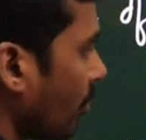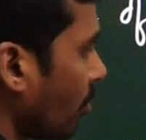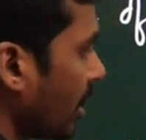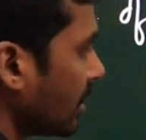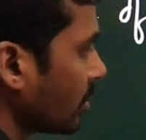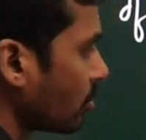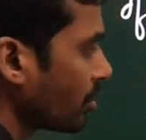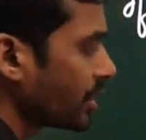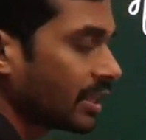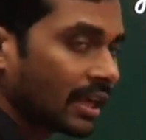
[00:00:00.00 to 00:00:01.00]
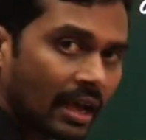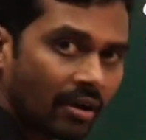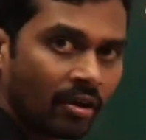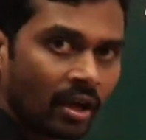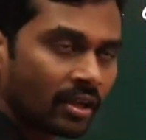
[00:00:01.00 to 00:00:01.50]
What is the totient I
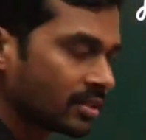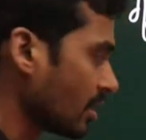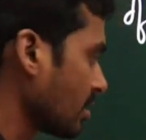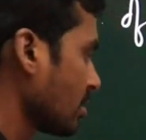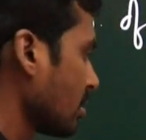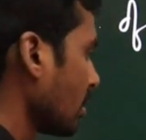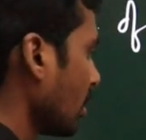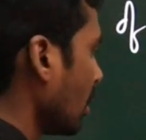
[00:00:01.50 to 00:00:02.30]
have? 6.